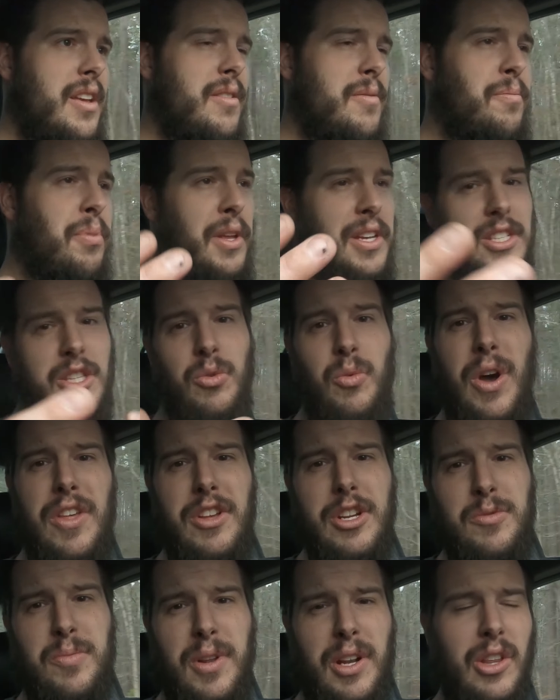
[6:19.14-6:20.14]
Plus the
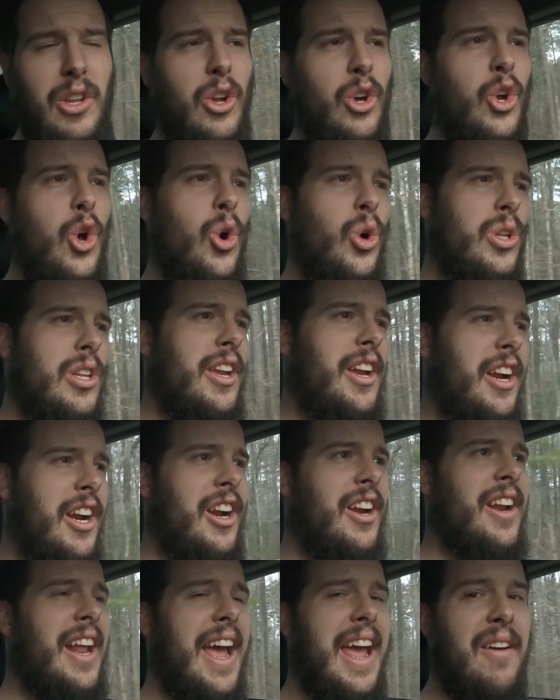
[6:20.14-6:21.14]
weather's been a little cold here,
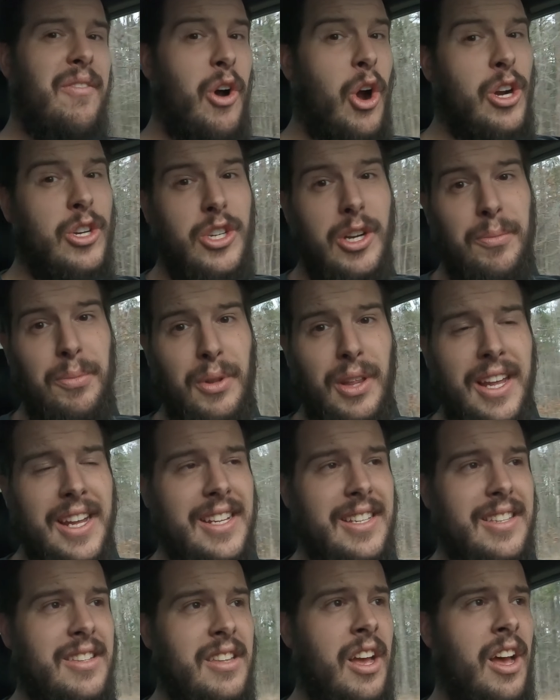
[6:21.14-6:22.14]
and I have
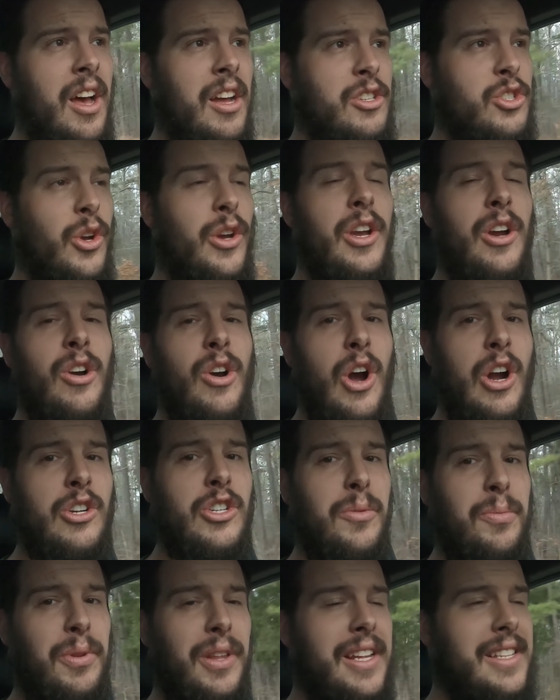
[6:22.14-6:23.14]
R888, Toyo
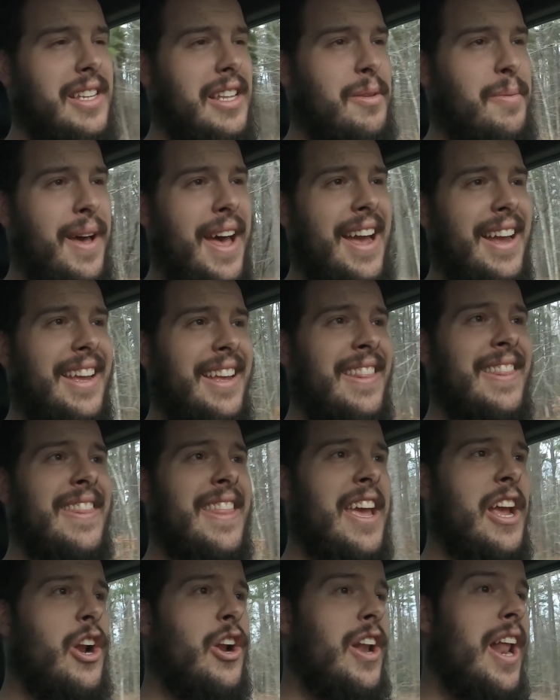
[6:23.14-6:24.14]
R888s on the back, and
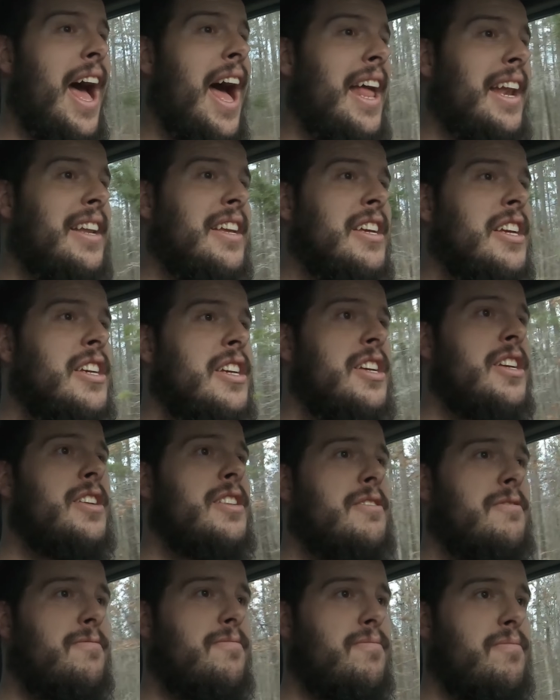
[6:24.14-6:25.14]
they are not
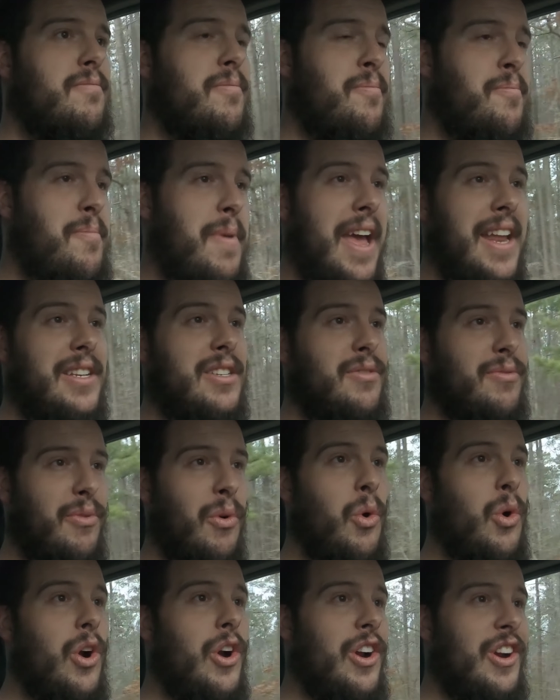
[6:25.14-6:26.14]
meant
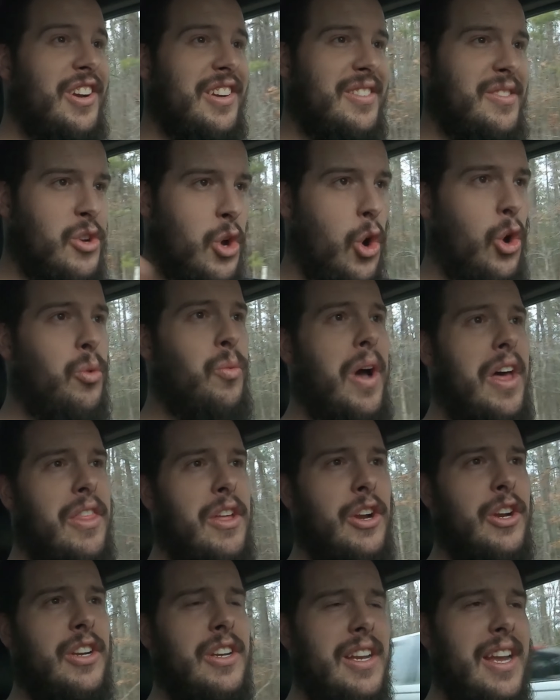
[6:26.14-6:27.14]
for cold
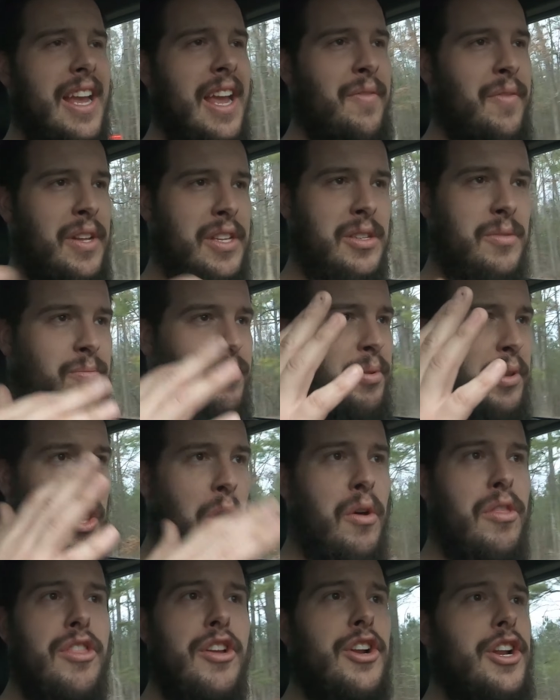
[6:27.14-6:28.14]
weather. If it's
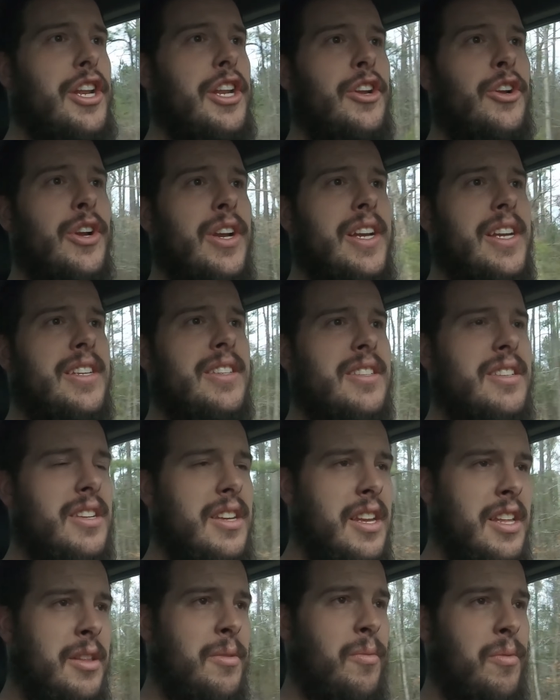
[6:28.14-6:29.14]
below 30 degrees
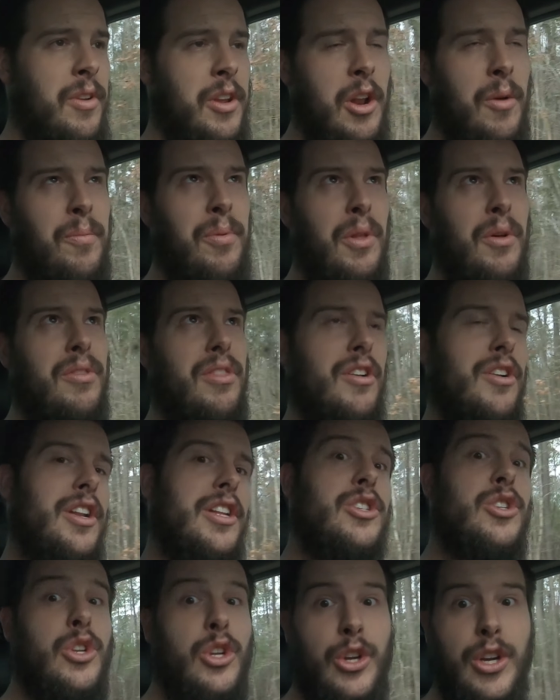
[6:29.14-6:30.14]
in the, below
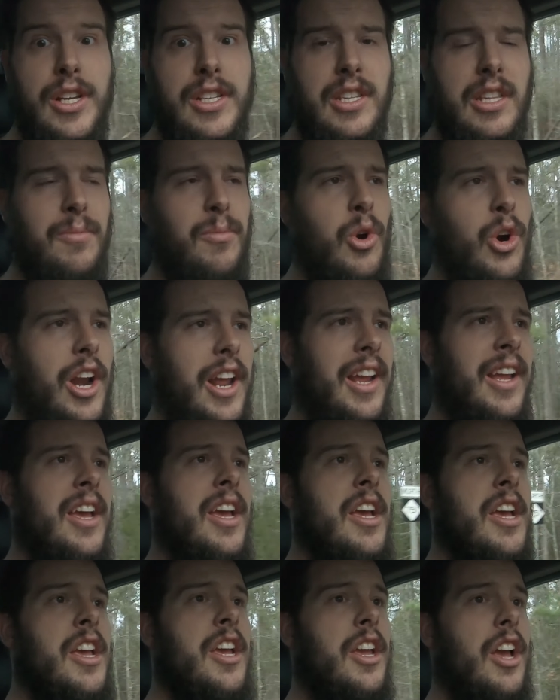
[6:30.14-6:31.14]
32 degrees in the morning,
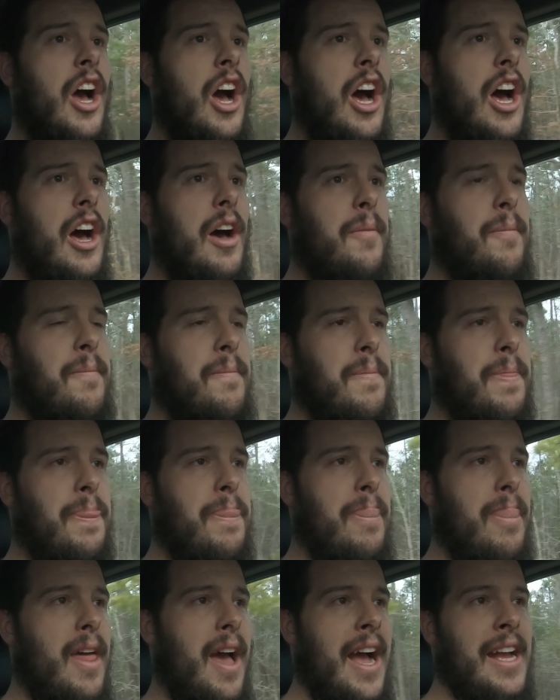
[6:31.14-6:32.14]

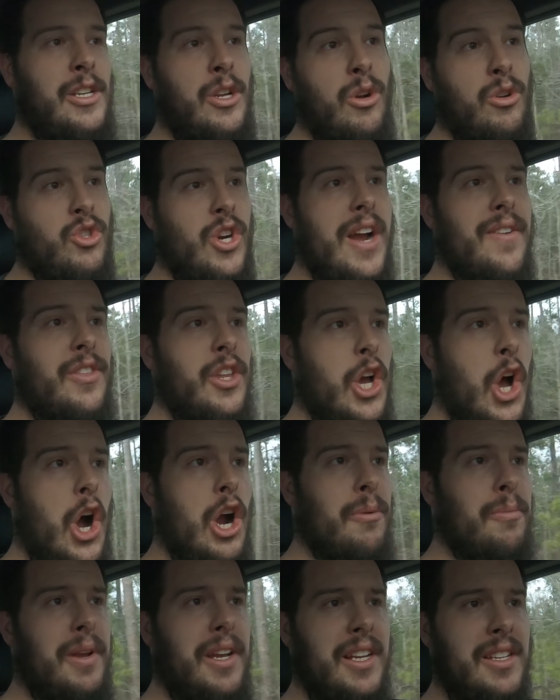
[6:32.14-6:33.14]
I don't drive the car
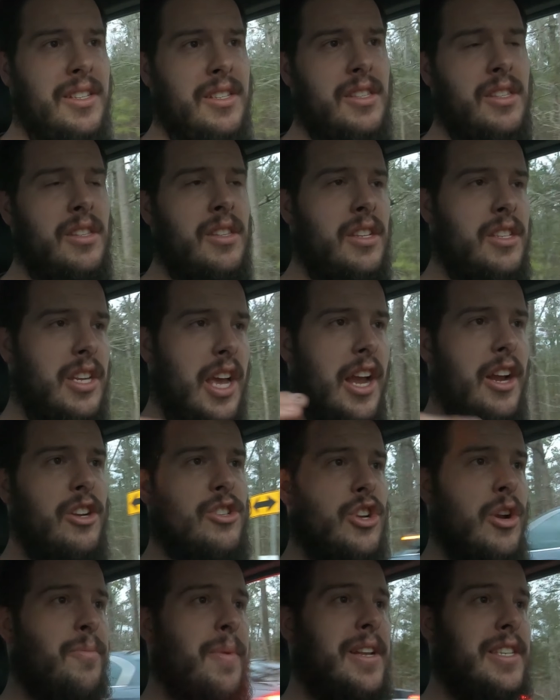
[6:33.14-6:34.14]
because the tires
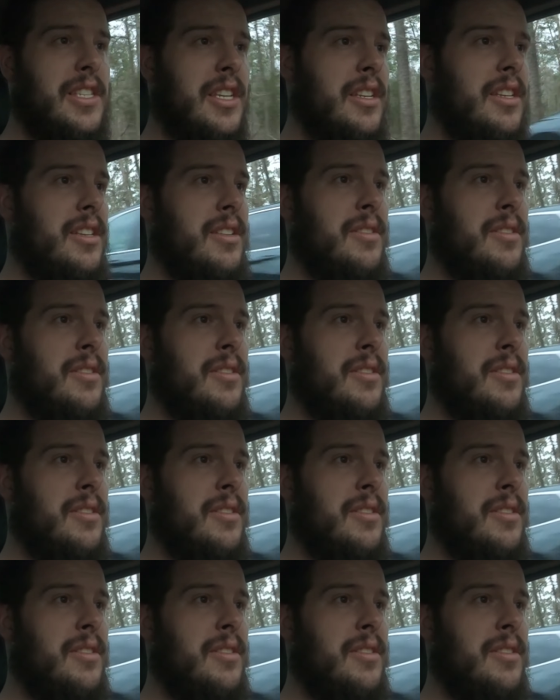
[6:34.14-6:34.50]
are meant to,